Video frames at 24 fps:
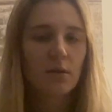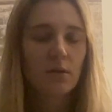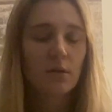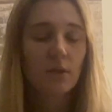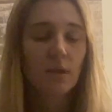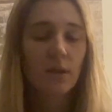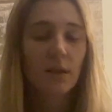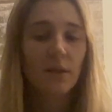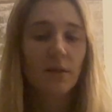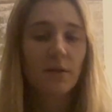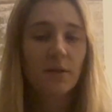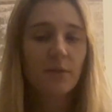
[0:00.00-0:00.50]
I
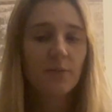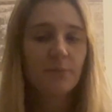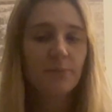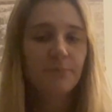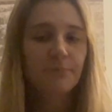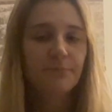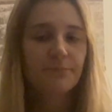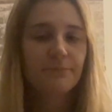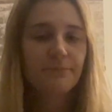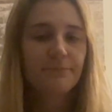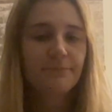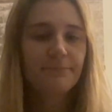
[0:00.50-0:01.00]
don't know,
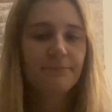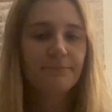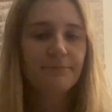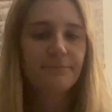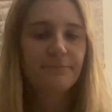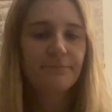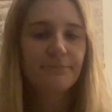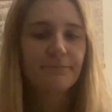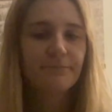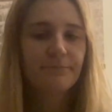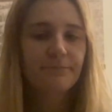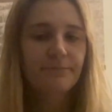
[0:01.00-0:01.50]

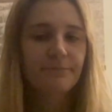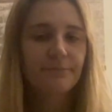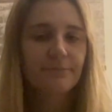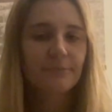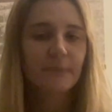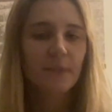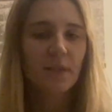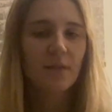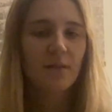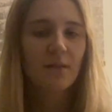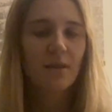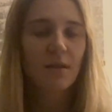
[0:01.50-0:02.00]

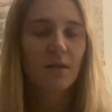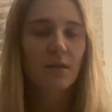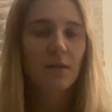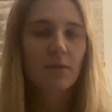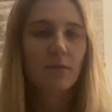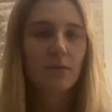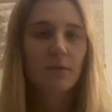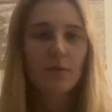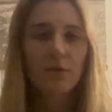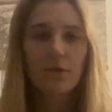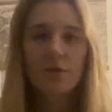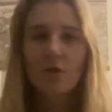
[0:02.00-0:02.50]
it's not good
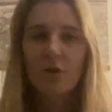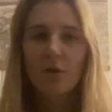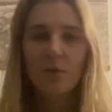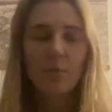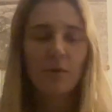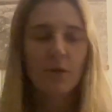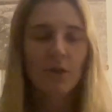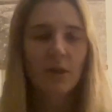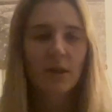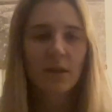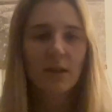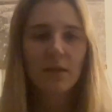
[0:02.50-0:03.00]
for the job
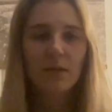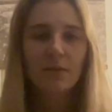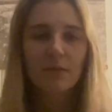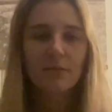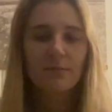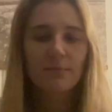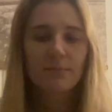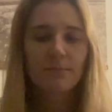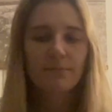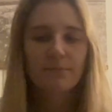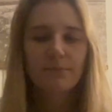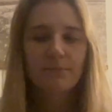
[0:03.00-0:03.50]
market,
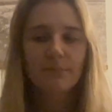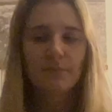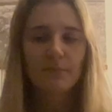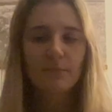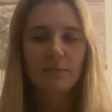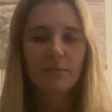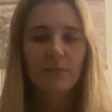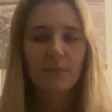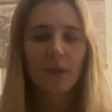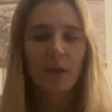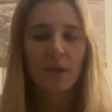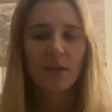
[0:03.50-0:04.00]

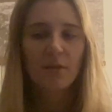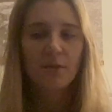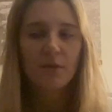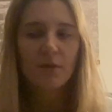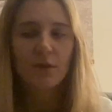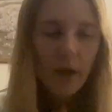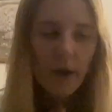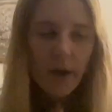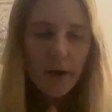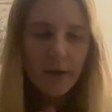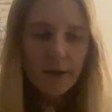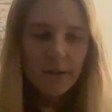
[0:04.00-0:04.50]
that's for
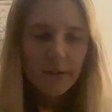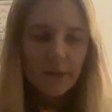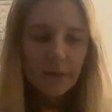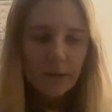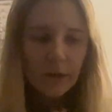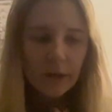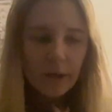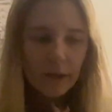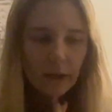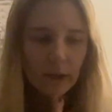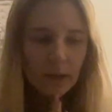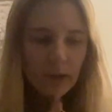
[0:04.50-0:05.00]
sure. I
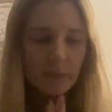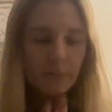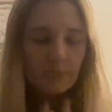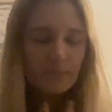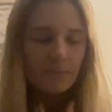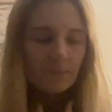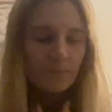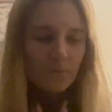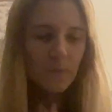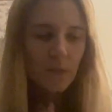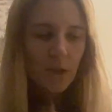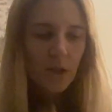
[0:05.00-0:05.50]
applied
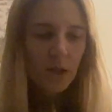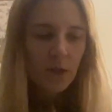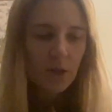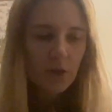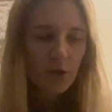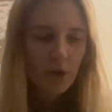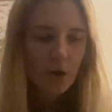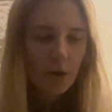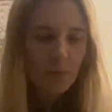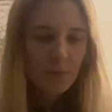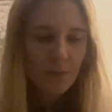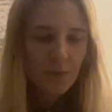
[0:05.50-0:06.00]
to 10
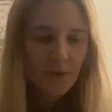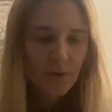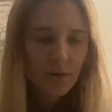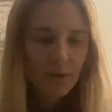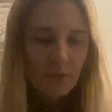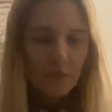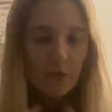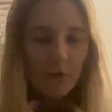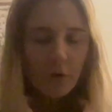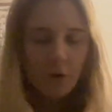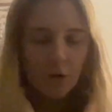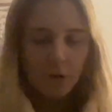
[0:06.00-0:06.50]
jobs so
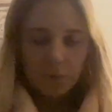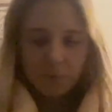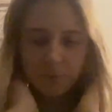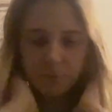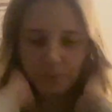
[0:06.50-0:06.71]
far.